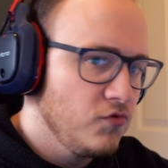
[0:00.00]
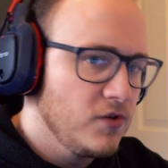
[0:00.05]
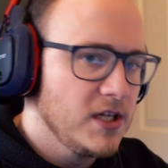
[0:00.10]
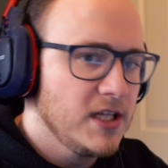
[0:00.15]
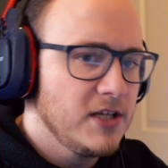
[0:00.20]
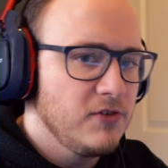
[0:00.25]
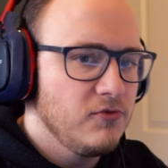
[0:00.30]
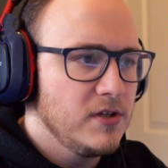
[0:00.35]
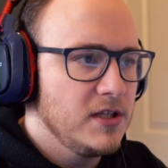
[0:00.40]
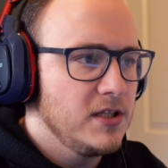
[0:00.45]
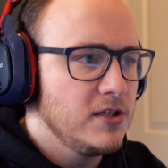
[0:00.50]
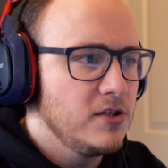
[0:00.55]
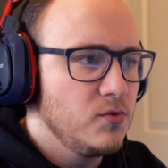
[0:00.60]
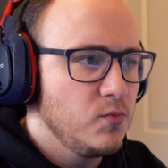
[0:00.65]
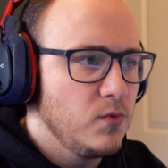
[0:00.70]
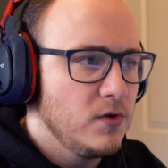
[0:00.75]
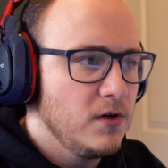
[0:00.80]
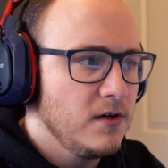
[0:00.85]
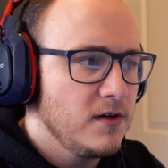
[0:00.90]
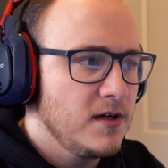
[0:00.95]
Really, really
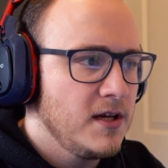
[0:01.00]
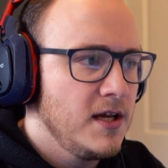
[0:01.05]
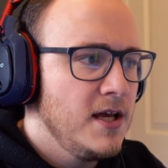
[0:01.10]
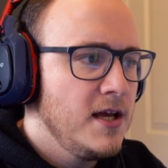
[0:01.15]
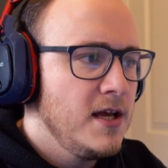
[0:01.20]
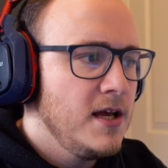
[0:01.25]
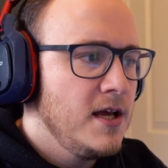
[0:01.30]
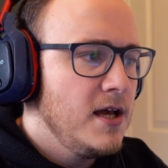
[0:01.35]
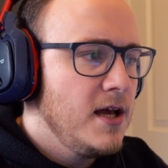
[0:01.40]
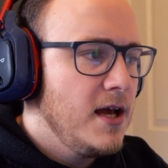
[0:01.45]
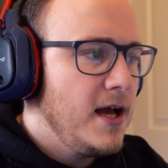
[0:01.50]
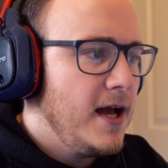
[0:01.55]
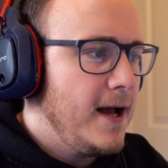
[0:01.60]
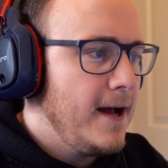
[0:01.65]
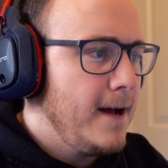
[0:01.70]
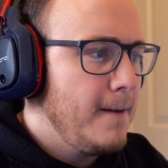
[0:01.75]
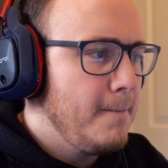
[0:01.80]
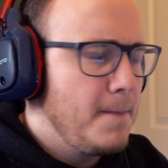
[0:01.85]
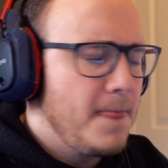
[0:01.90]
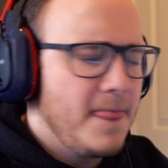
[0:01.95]
good work.
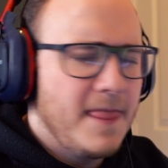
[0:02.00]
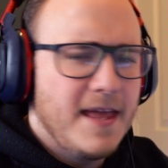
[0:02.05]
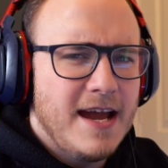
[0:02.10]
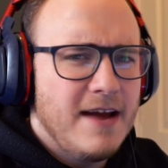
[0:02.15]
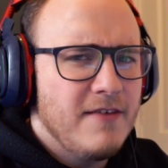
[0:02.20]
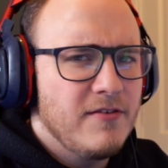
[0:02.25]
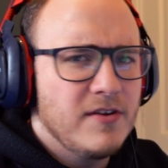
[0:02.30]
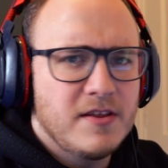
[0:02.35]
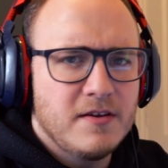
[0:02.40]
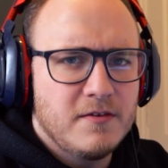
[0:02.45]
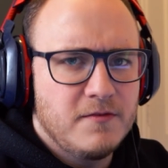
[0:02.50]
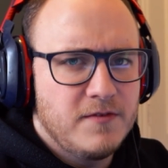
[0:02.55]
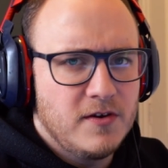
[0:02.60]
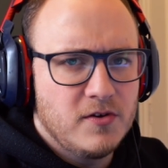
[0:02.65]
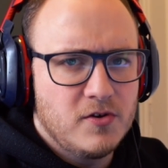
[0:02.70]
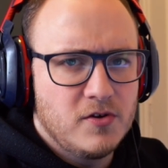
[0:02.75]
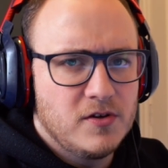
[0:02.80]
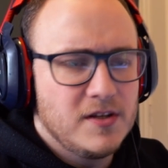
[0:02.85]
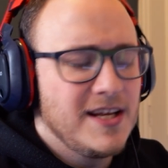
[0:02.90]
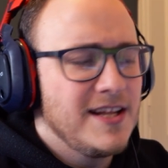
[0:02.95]
Uh, everything
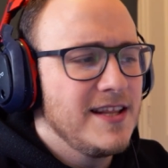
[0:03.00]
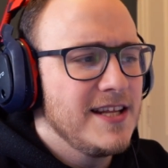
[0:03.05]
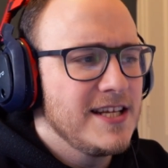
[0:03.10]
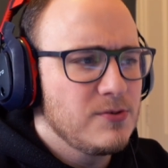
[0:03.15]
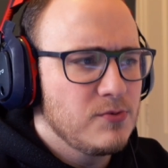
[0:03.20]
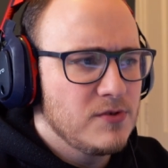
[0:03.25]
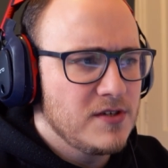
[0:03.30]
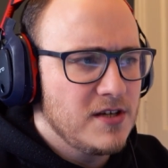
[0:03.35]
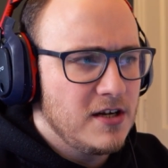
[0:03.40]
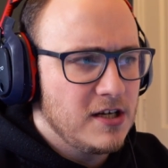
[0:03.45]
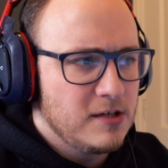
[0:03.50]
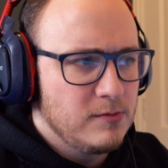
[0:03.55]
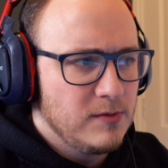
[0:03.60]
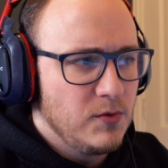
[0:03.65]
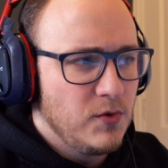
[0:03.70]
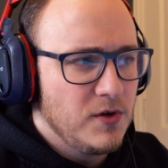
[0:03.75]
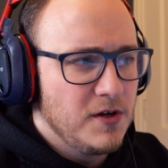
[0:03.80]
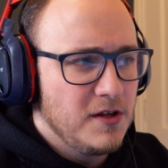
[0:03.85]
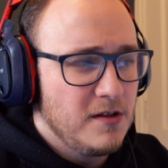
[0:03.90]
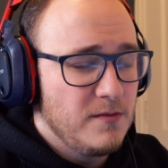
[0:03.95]
felt good, and this was
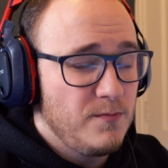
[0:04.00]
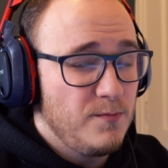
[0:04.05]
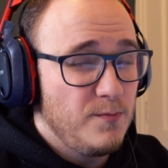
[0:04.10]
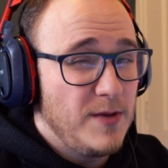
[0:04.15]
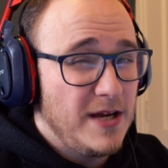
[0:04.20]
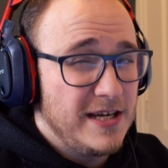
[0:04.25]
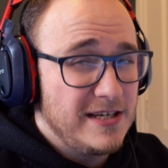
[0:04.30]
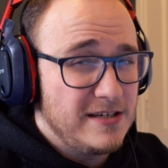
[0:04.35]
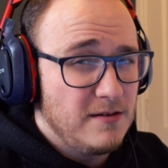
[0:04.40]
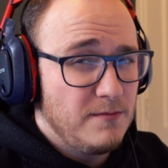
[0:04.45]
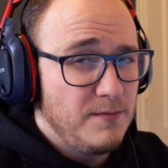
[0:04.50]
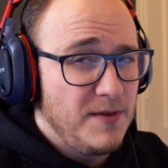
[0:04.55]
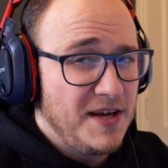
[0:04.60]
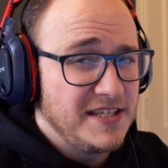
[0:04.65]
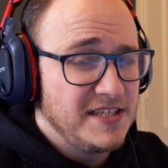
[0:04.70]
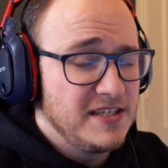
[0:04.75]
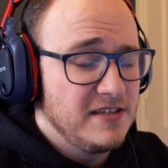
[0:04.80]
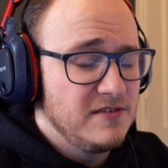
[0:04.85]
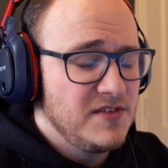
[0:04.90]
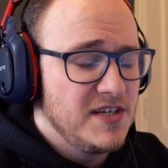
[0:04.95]
arguably one of the best
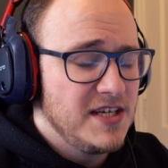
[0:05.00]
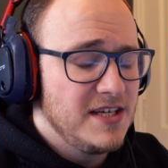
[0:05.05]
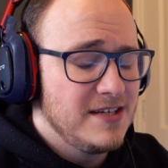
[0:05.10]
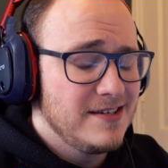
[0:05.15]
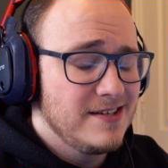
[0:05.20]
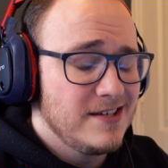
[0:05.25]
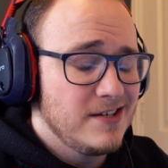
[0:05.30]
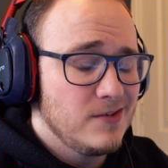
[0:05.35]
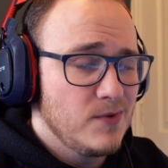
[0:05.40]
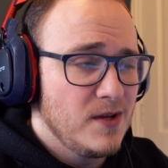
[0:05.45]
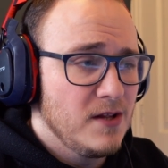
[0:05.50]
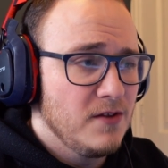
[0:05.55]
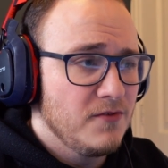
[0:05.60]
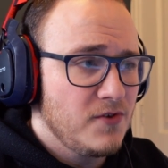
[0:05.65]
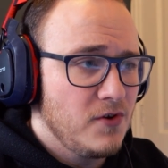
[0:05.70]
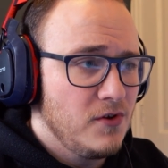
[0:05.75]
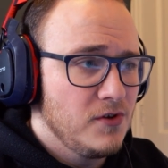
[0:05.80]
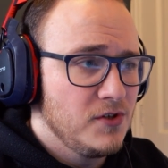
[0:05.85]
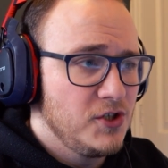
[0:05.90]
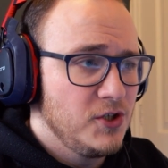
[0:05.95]
competitive seasons as well
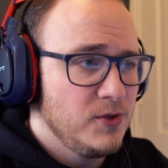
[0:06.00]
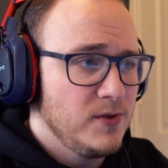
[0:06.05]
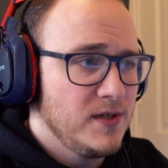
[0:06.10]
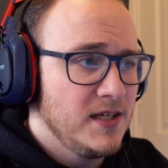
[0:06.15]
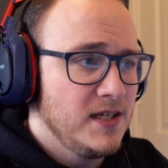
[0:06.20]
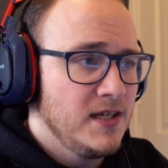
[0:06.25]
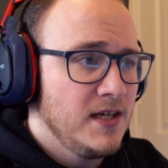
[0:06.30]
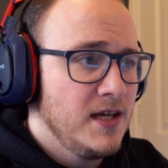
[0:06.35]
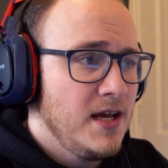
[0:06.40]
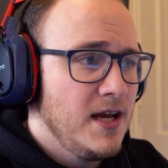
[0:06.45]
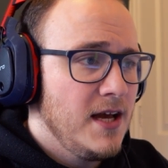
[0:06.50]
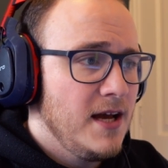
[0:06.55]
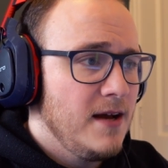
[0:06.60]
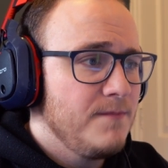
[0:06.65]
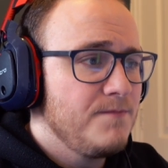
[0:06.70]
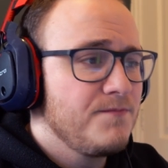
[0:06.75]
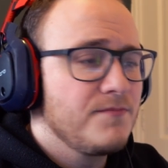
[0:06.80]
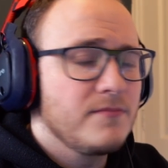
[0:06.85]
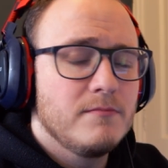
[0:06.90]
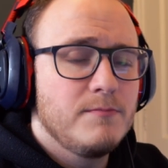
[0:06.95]
of Call of Duty.
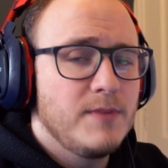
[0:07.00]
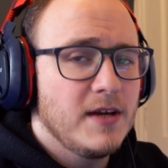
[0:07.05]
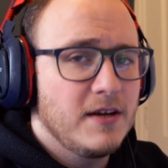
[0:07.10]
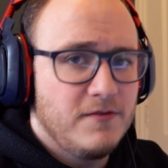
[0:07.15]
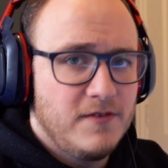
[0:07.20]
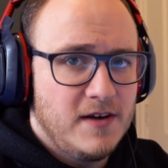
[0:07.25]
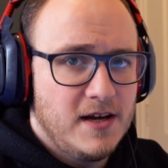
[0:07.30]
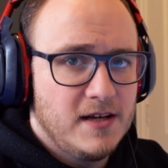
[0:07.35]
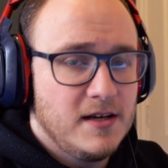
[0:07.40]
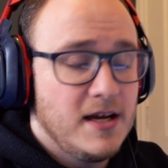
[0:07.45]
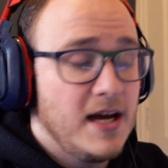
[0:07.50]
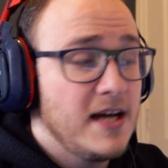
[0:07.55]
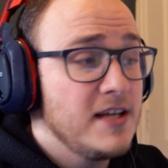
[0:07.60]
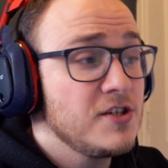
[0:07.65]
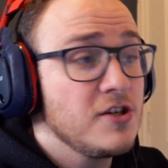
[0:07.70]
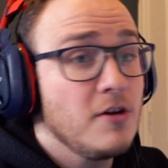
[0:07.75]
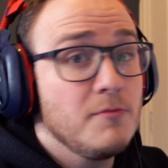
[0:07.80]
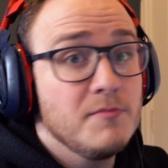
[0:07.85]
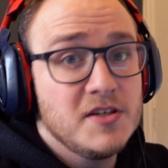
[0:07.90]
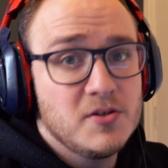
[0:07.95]
Big fan. Uh,
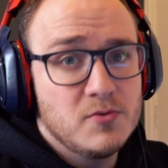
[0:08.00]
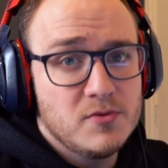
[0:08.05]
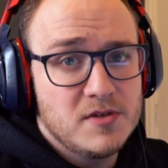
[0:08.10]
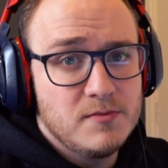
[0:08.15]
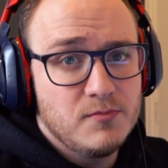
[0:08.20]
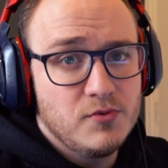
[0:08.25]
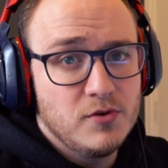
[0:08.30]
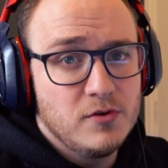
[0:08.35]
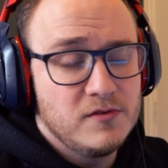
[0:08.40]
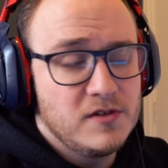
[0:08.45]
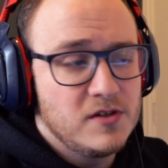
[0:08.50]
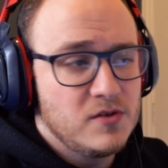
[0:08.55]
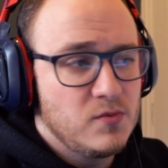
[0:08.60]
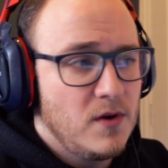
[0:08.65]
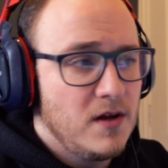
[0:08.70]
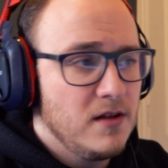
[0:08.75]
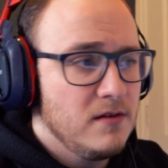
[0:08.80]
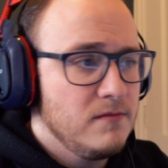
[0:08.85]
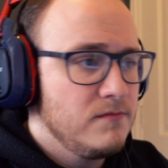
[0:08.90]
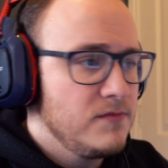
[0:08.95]
Zombies was improved as
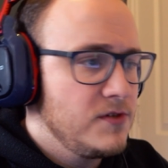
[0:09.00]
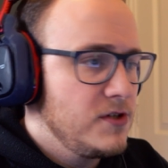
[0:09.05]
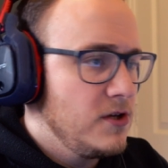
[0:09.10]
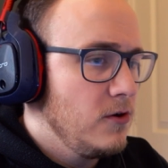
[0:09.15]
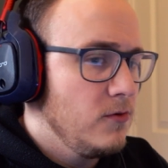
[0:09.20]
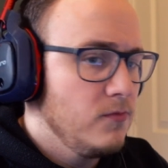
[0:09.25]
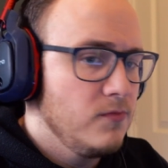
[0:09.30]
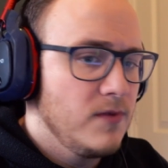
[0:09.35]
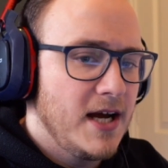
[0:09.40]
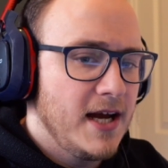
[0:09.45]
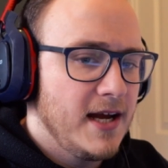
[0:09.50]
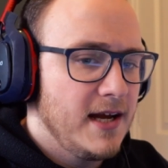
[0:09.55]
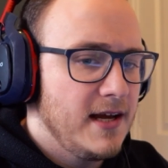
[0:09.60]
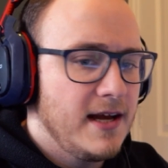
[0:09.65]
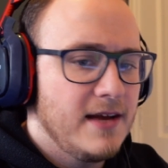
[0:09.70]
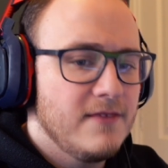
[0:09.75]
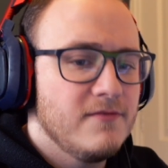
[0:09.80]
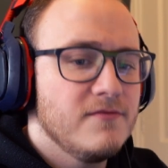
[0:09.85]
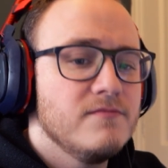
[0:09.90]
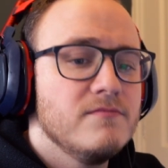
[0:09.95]
well, so I,
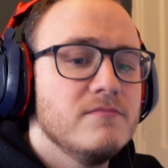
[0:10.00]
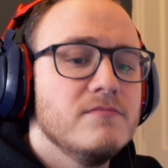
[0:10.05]
I...